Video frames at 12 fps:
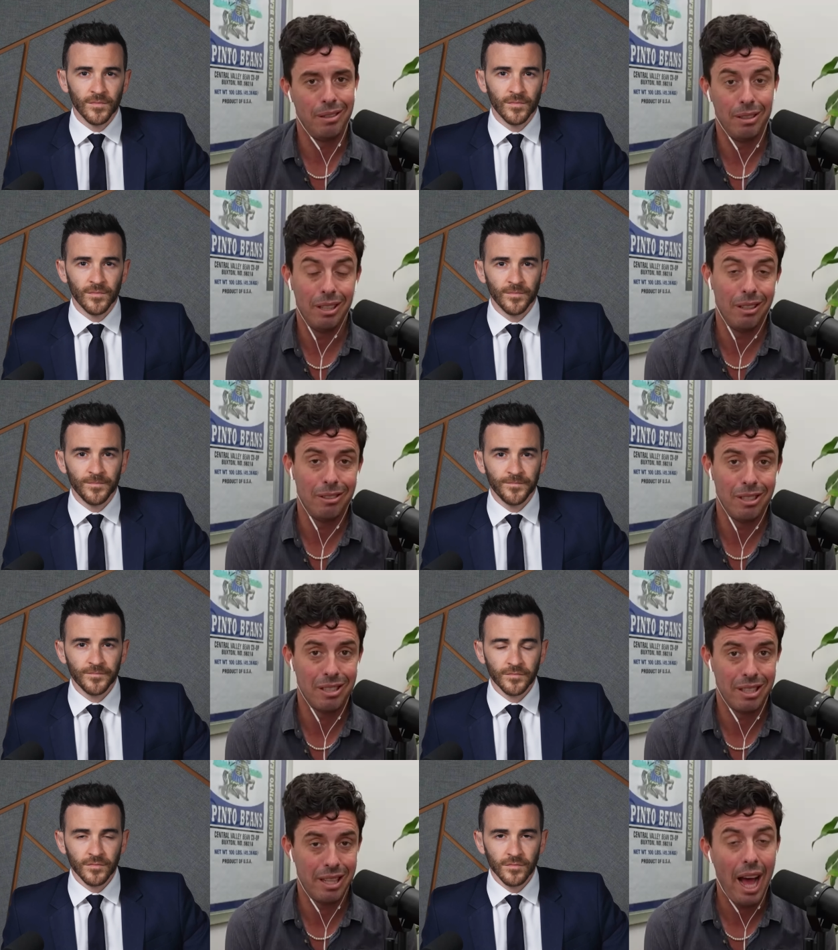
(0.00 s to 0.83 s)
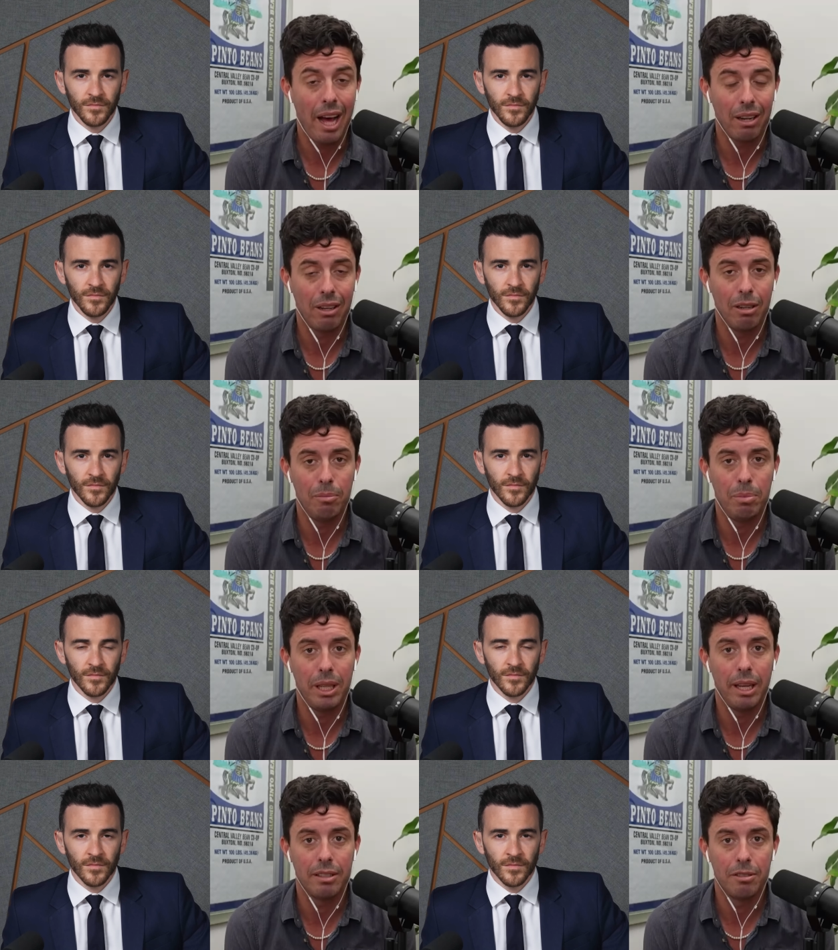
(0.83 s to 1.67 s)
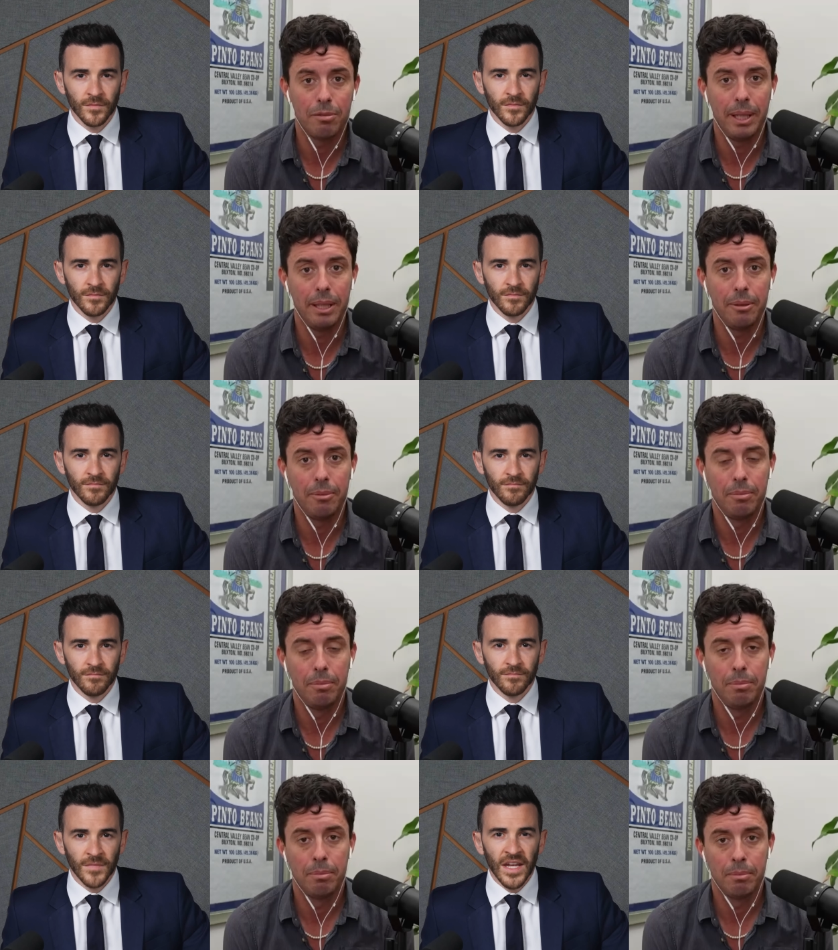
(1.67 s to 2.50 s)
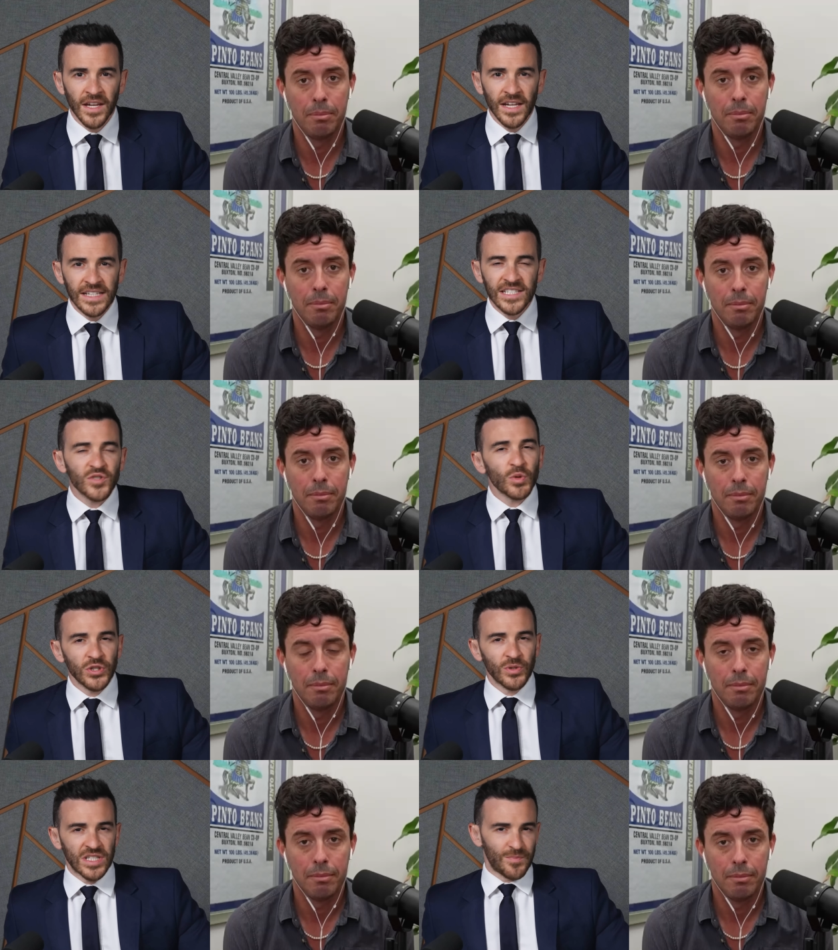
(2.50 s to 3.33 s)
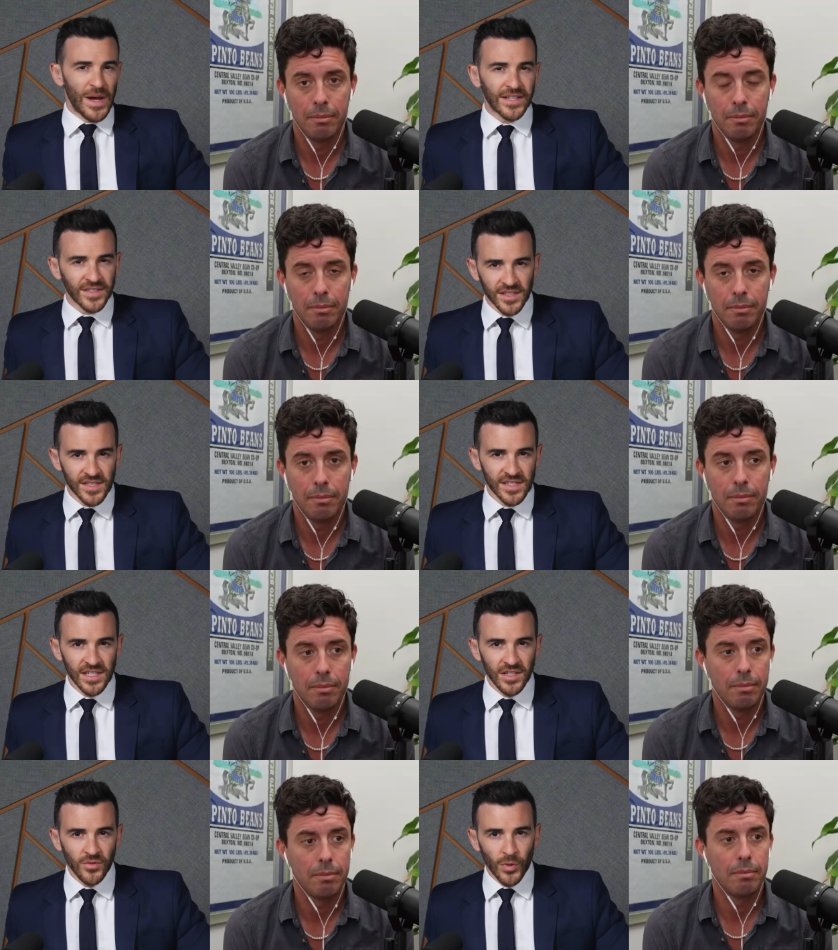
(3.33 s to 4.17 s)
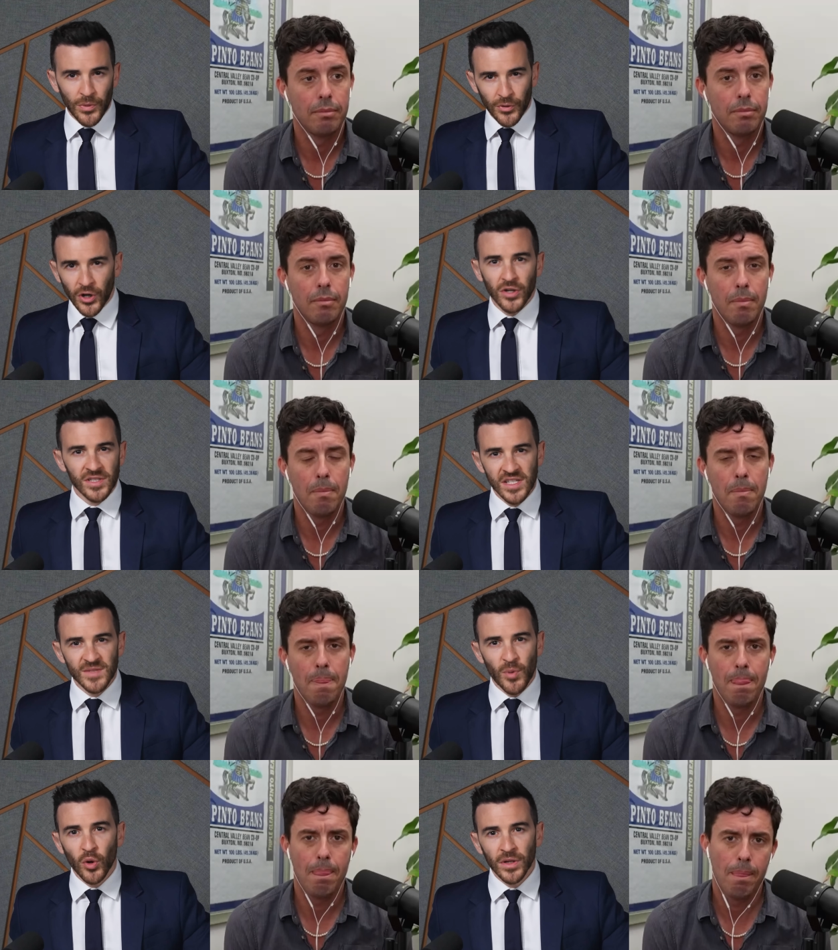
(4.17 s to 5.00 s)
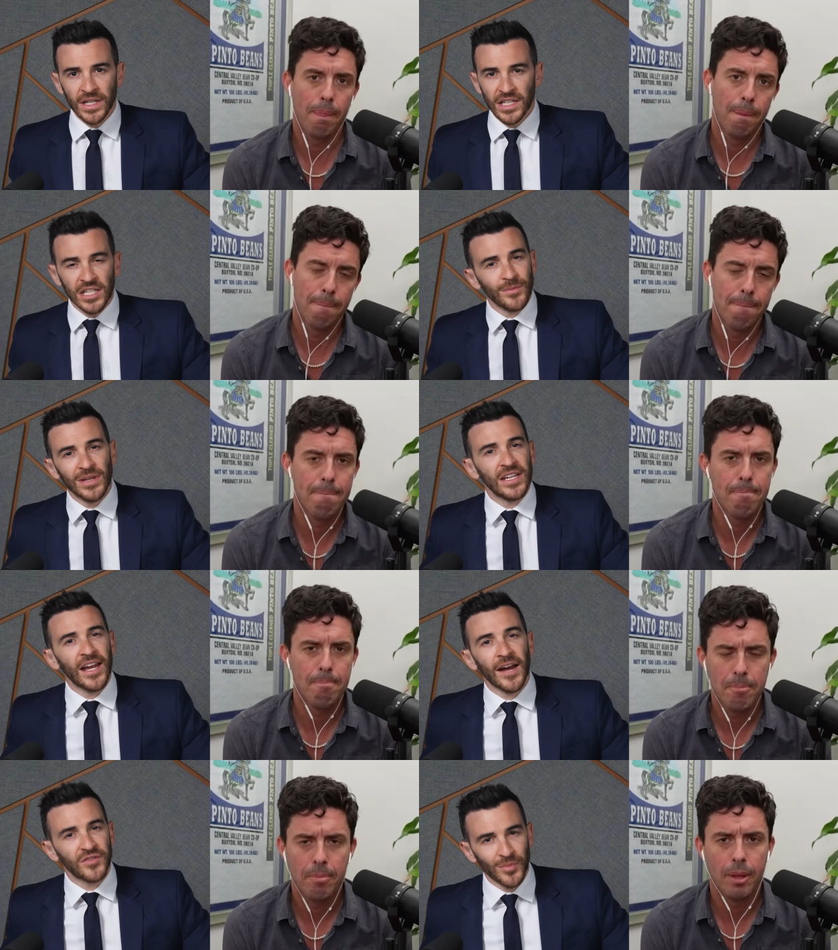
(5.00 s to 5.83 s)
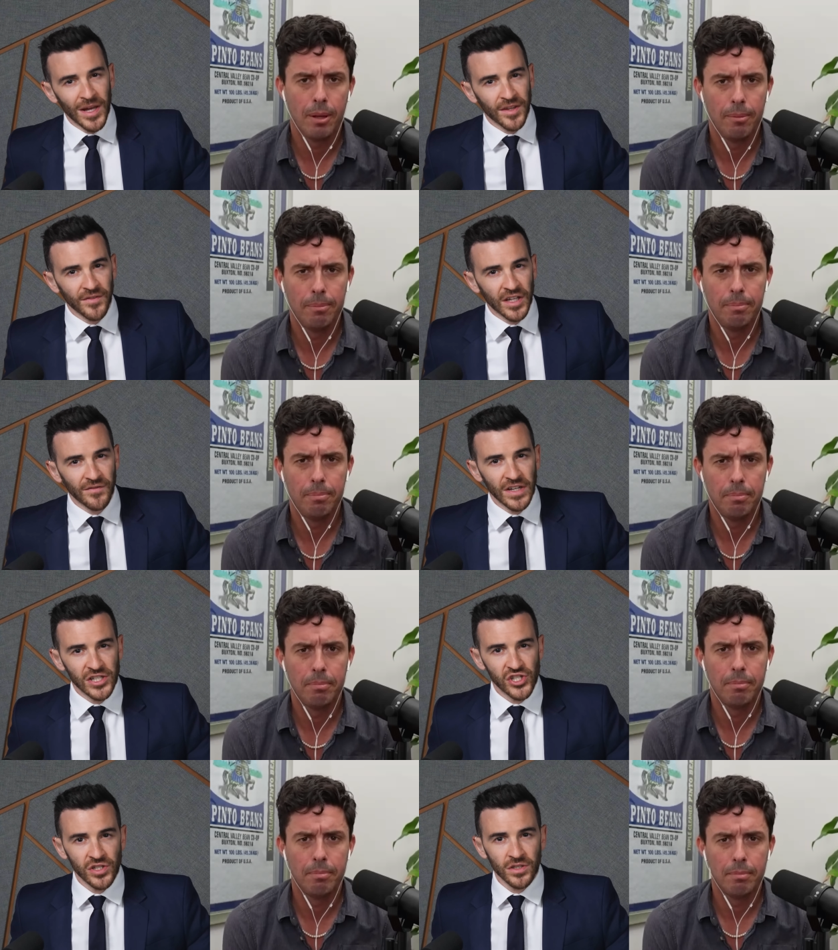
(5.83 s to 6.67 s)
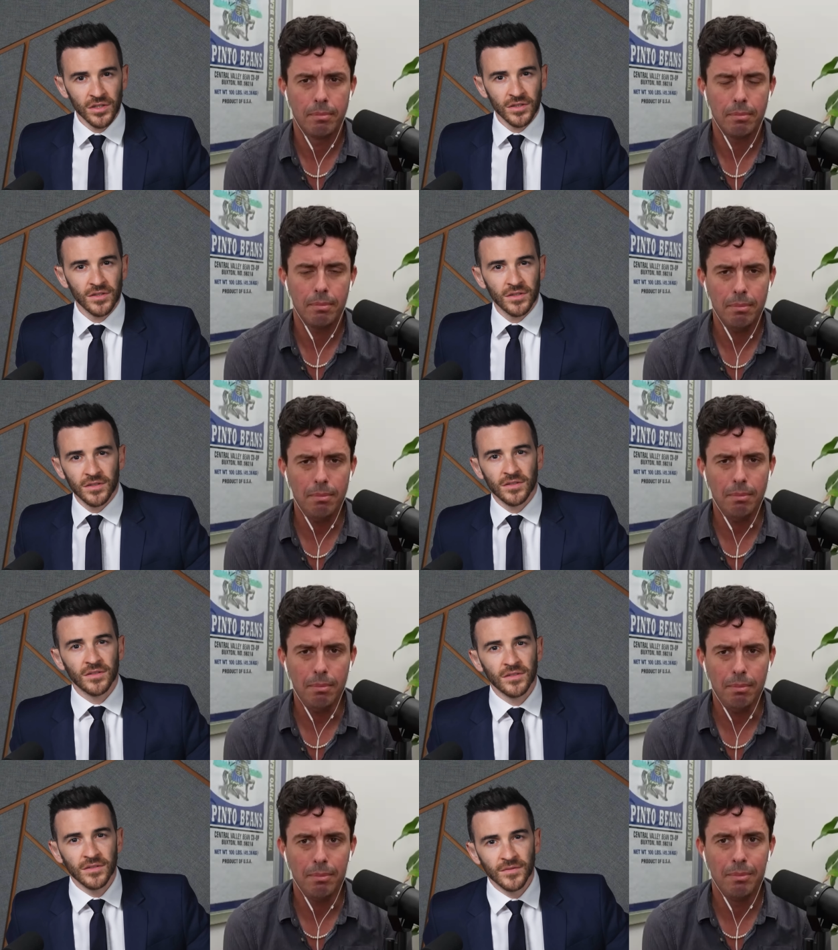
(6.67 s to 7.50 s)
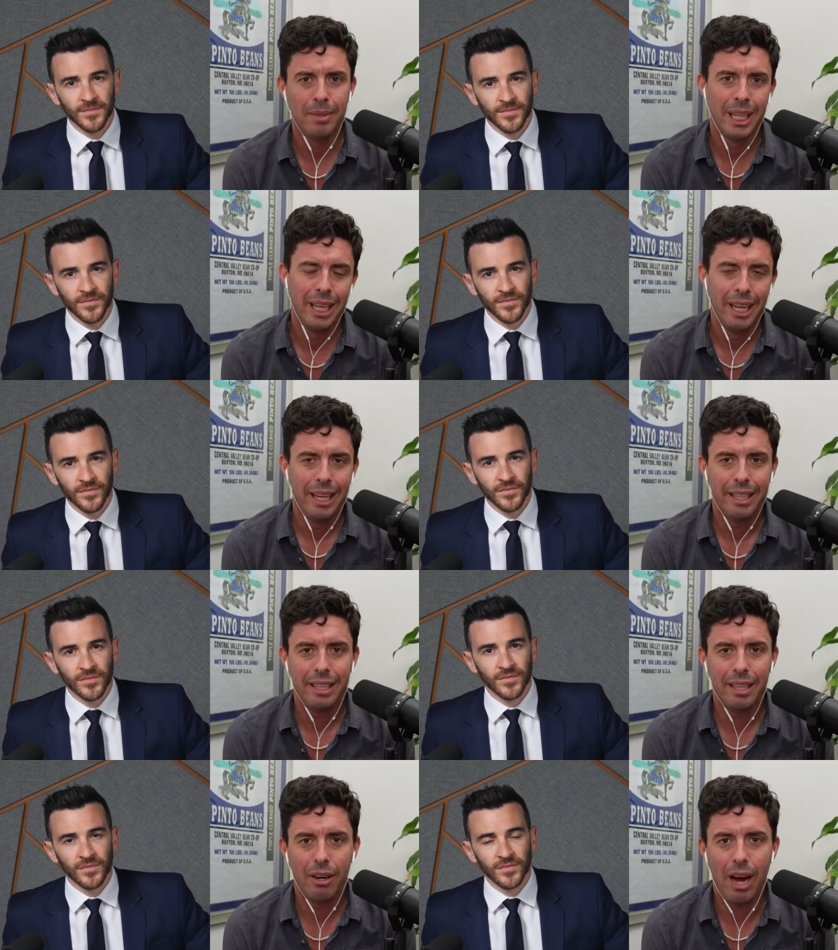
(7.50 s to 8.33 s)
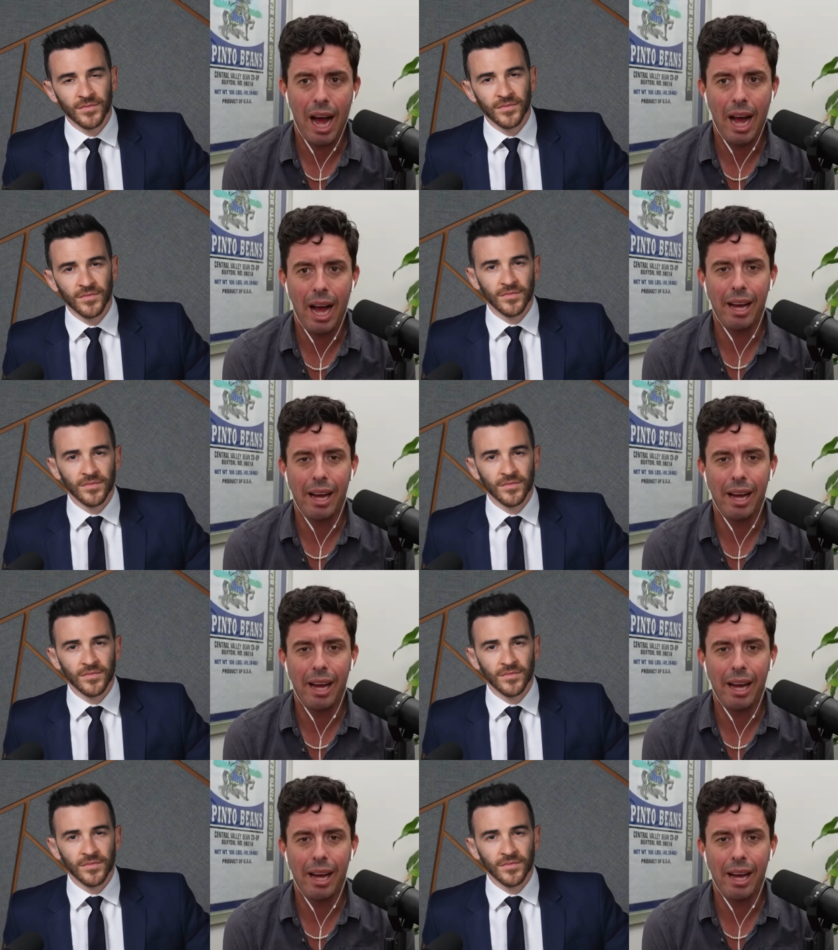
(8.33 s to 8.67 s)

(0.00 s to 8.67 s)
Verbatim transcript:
Speaker 1: you know, just that a lot of BS spin.
Speaker 2: Is this what you expected to see with regard to this polling in the immediate aftermath of the conviction?
Speaker 1: You know, I, I